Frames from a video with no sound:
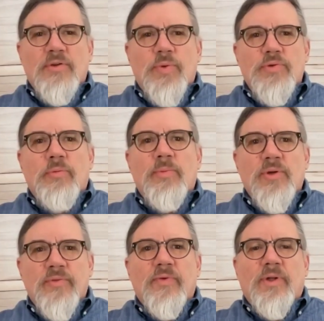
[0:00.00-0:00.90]
which would be
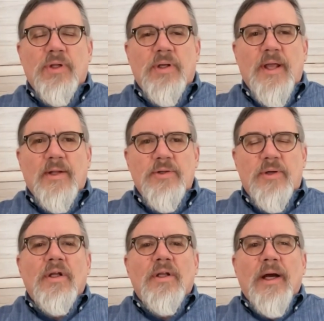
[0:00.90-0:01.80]
useful in
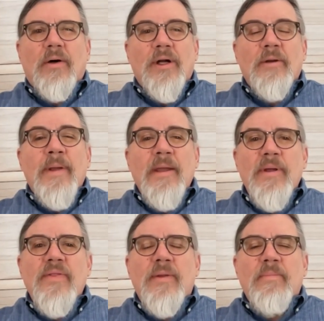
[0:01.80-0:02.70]
cancer. Now, it may
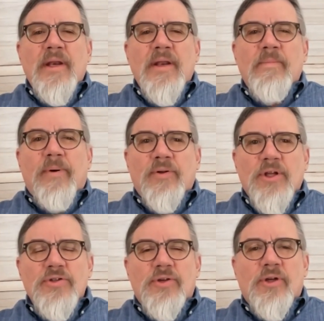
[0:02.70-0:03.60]
be that many of the
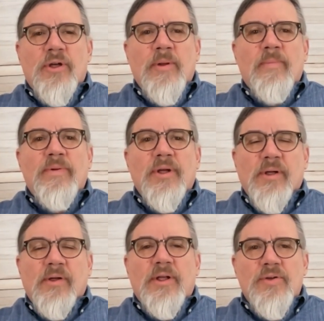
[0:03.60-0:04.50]
proteins that are going to be of
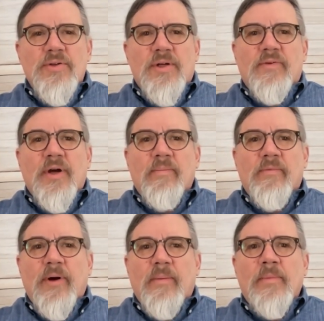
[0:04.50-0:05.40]
particular interest that have come
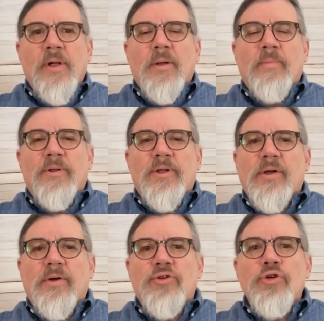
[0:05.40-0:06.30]
from
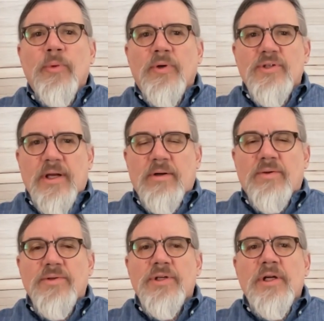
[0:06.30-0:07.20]
particular tumor
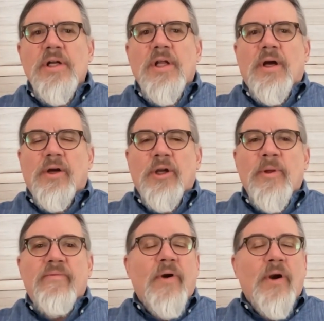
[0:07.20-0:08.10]
cells are going to be
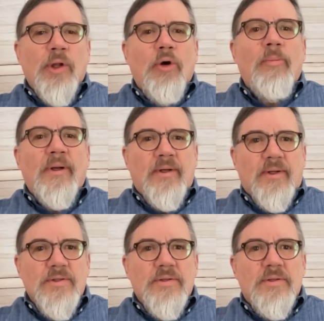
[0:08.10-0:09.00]
at very low
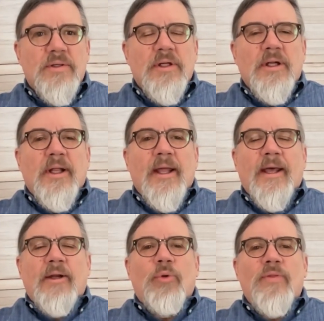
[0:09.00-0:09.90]
abundance.
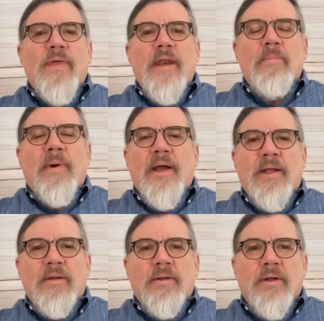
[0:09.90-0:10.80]
And with that in
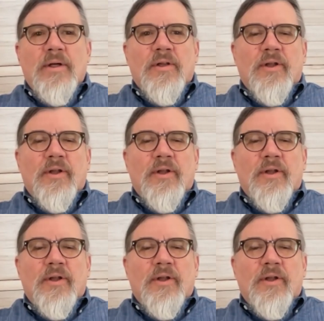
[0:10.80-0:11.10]
mind, the